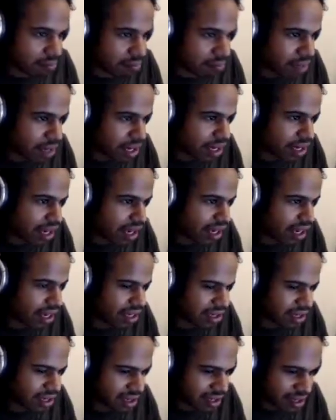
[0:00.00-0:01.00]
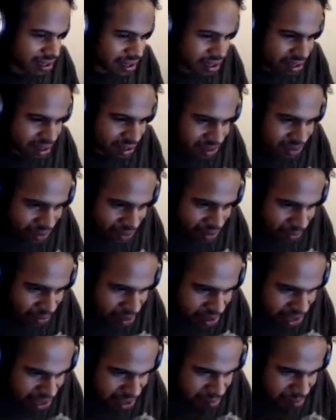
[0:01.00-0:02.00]
my knight. Wait, what
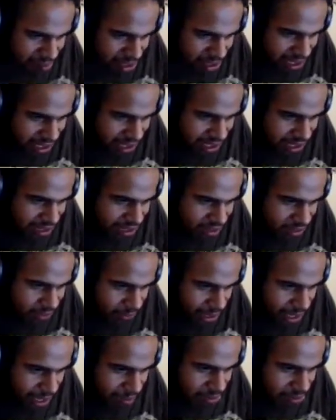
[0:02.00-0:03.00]
is it? My knight grab